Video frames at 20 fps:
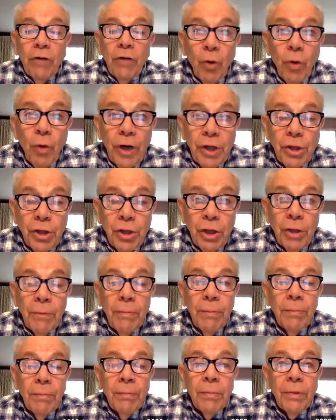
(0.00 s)

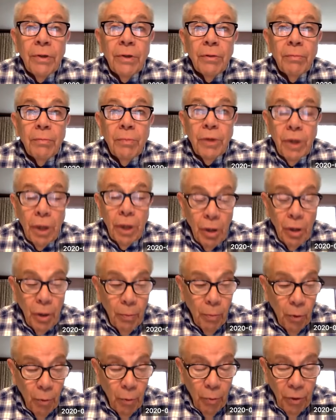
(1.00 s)
question, particularly
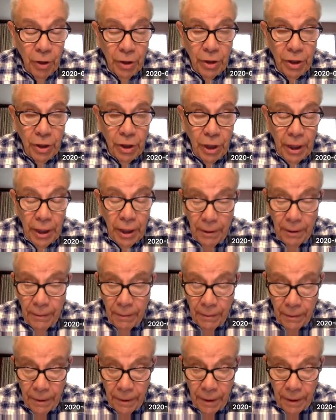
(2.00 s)
appropriate today.
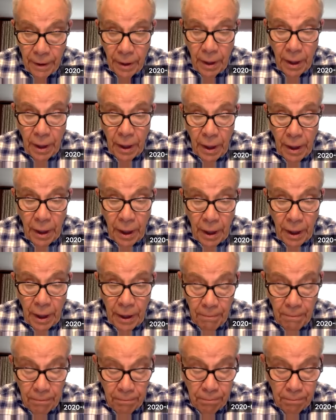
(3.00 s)
I've